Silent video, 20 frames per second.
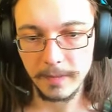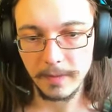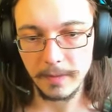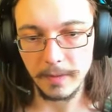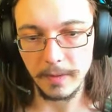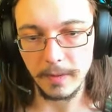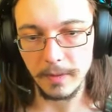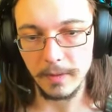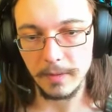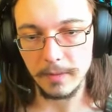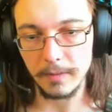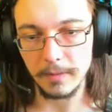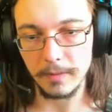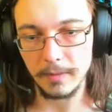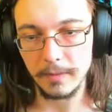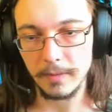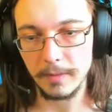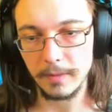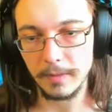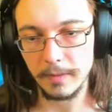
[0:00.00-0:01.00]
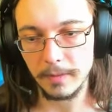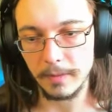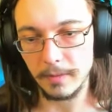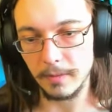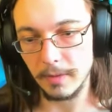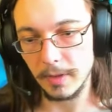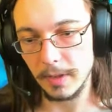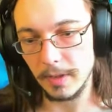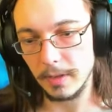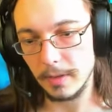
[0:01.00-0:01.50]
Yeah,
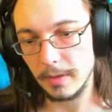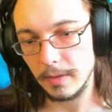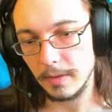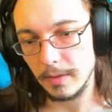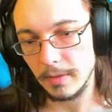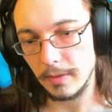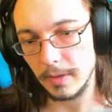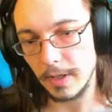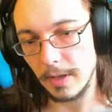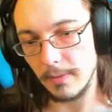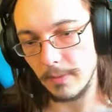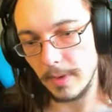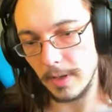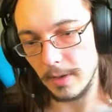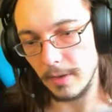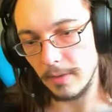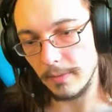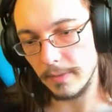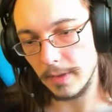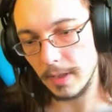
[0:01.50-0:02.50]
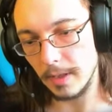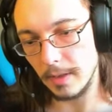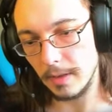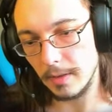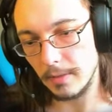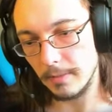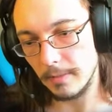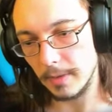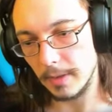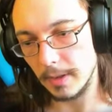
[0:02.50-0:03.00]
good. Okay, wait, over
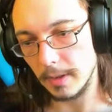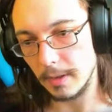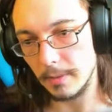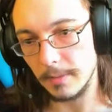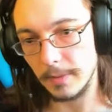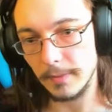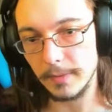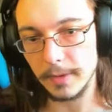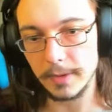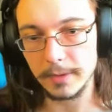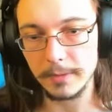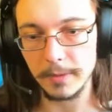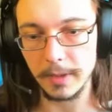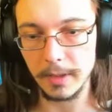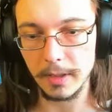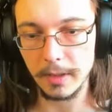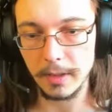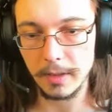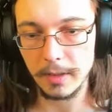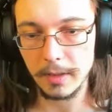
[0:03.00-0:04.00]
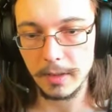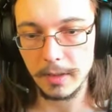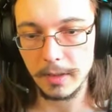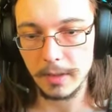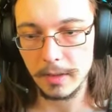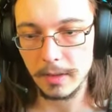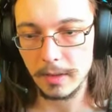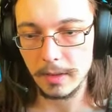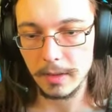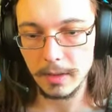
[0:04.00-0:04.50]
here. We can come over this way.
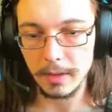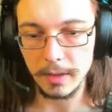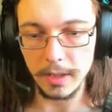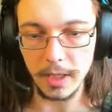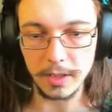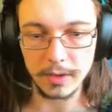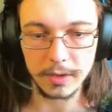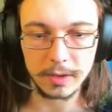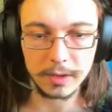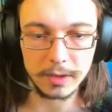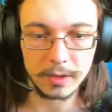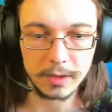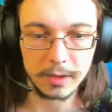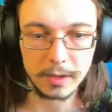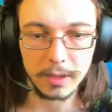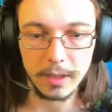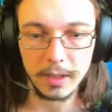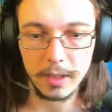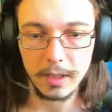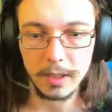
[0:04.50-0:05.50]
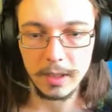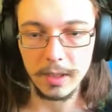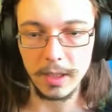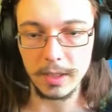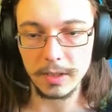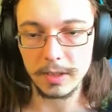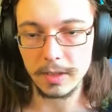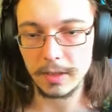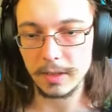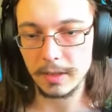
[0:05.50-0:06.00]
Yes! Oh.
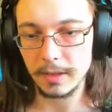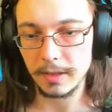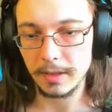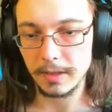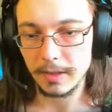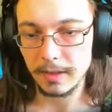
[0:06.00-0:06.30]
Yes!